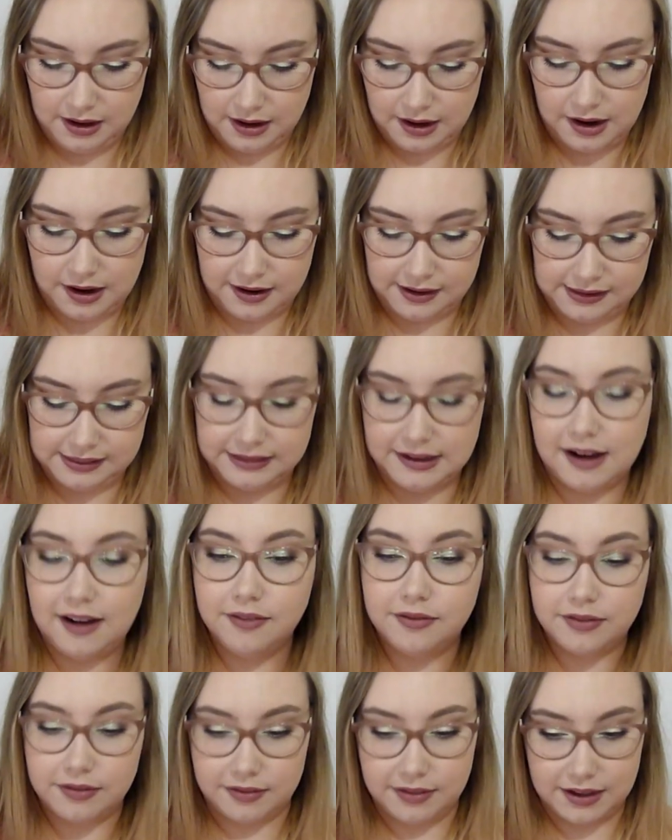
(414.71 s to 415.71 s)
And I
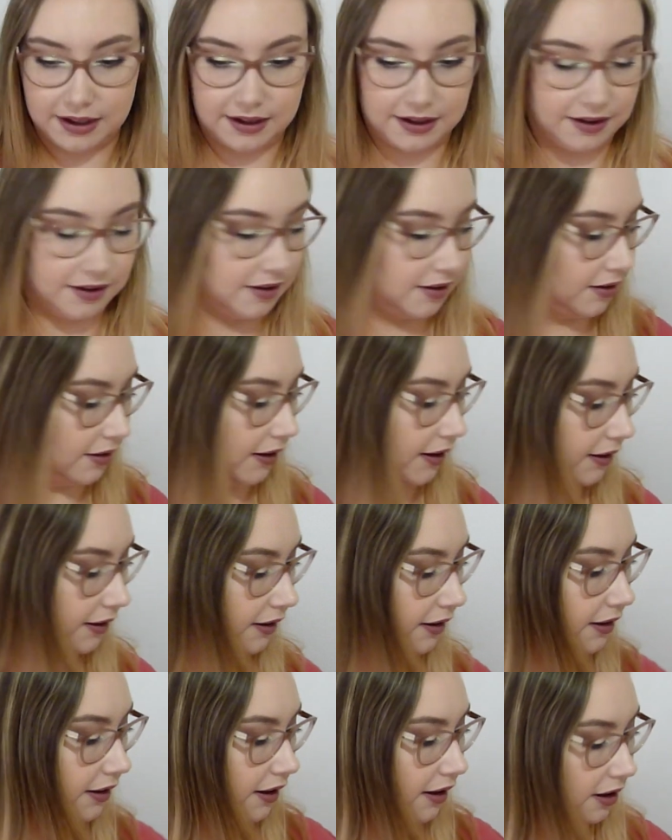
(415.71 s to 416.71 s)
love their
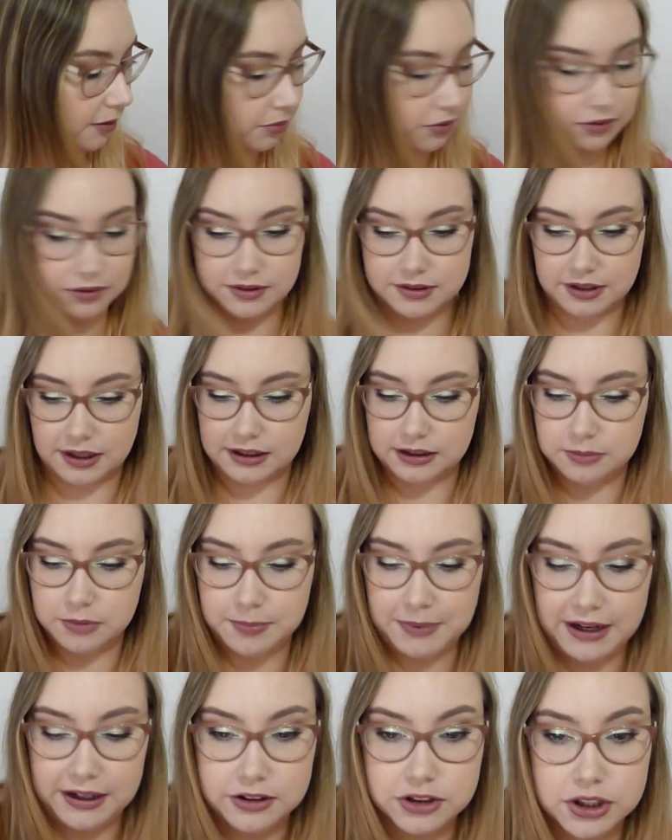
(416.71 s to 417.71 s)
like cardboard recyclable
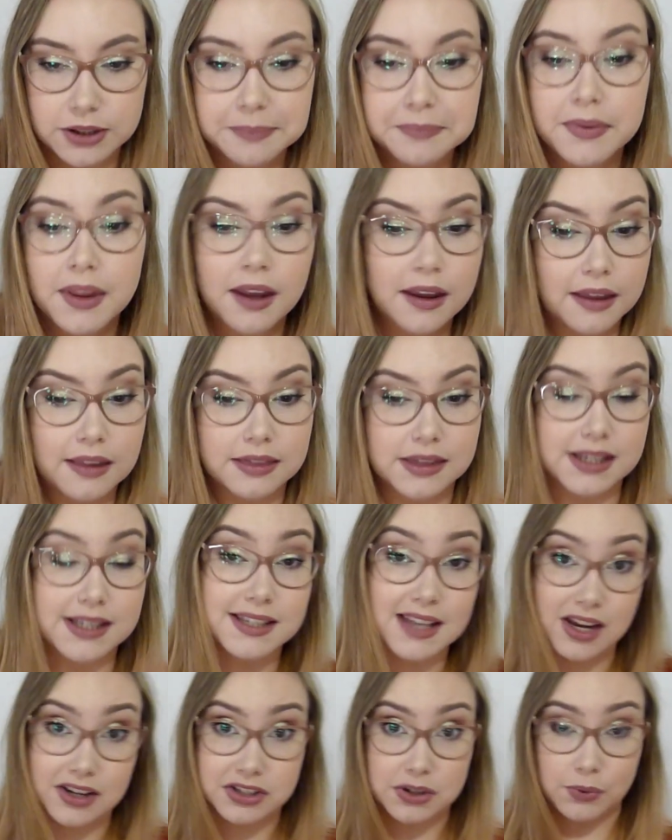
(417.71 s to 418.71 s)
packaging. This is
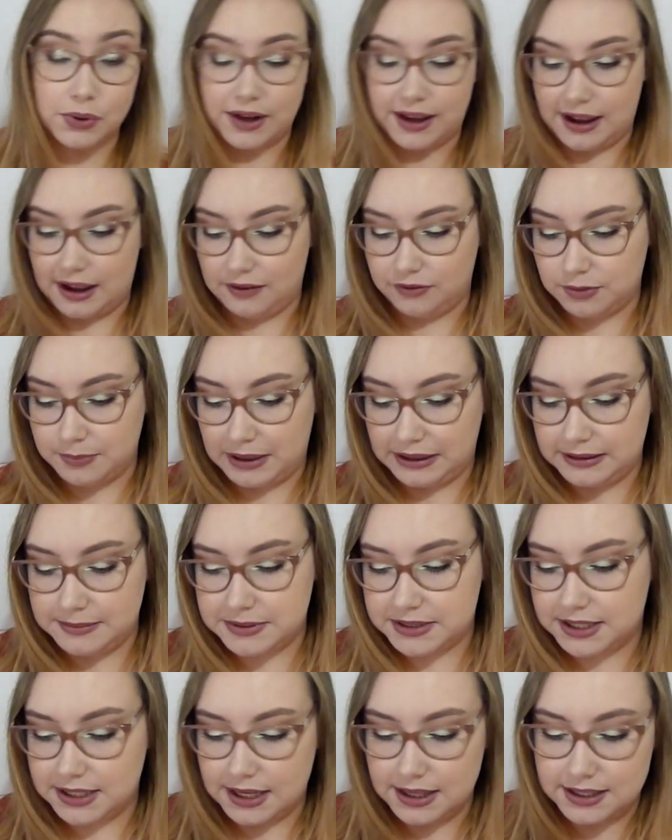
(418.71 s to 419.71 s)
actually what I have on my
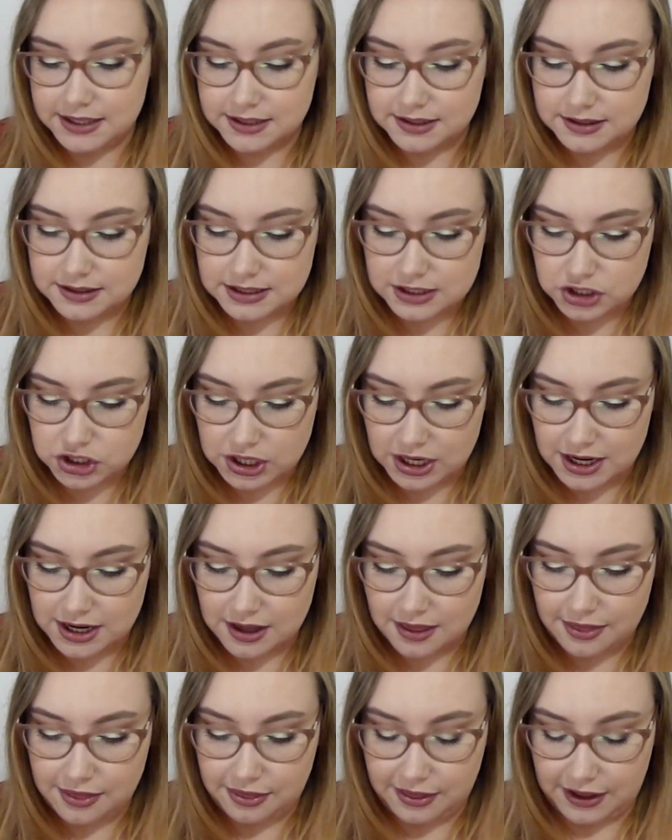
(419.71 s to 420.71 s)
lips today. This is the shade
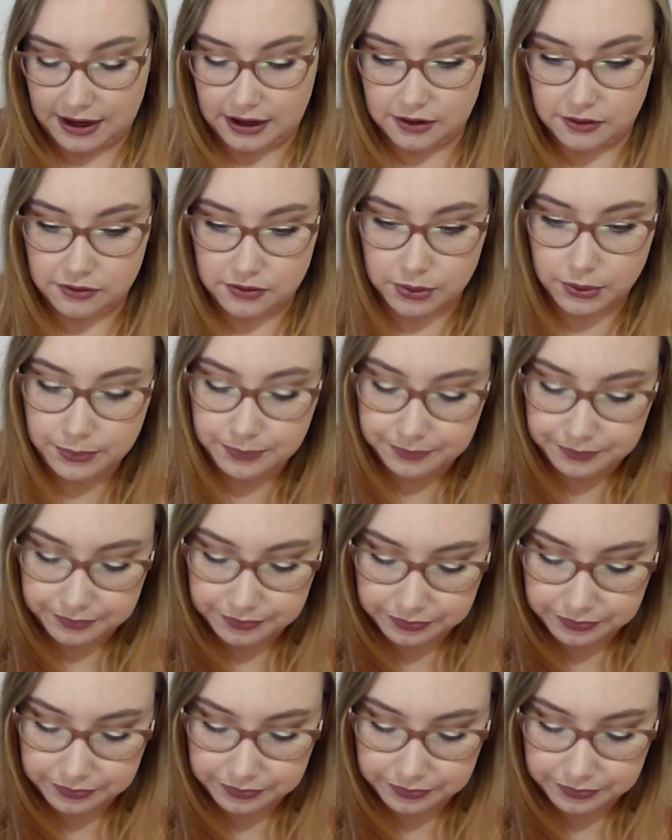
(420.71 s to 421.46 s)
Thankful.